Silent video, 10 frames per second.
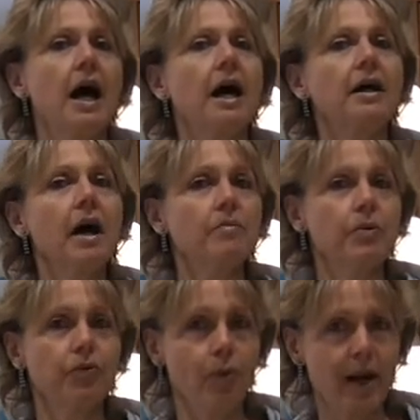a cup
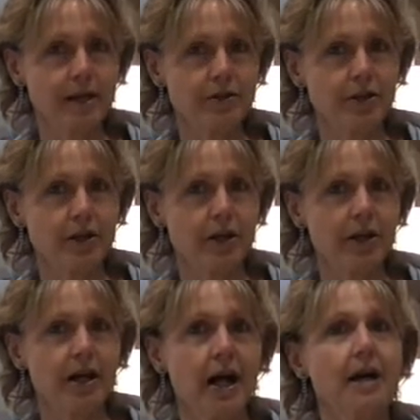of white
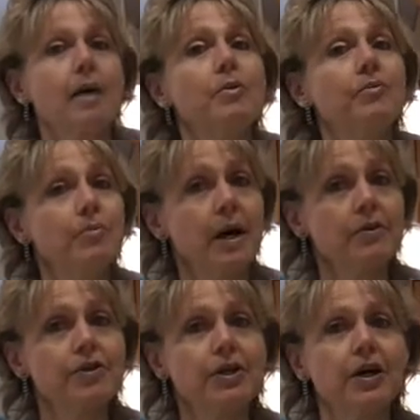sugar, a cup of
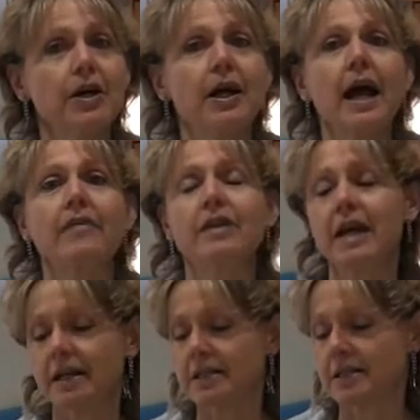brown sugar, and the
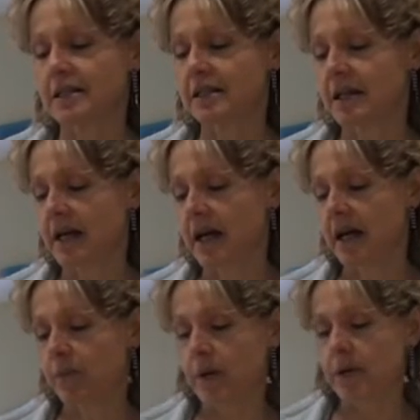next
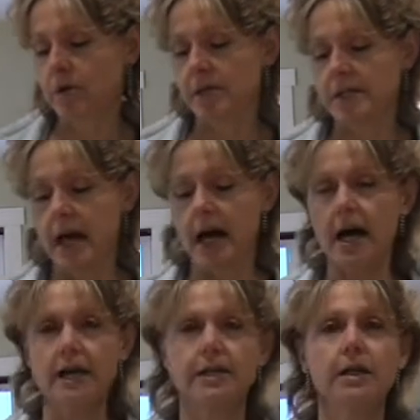we are going to
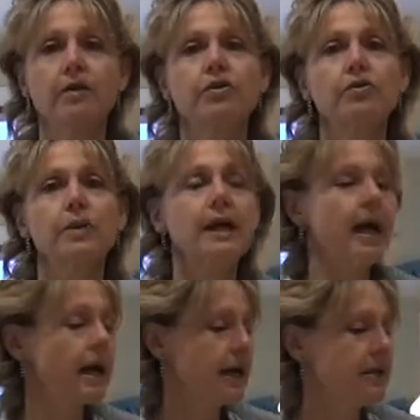add 3
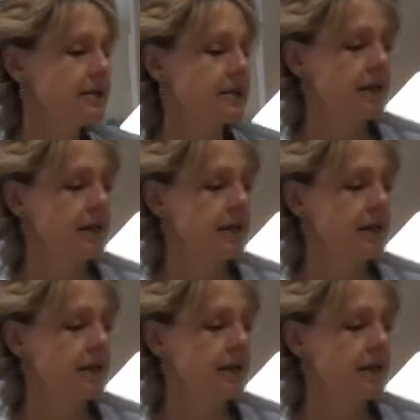eggs.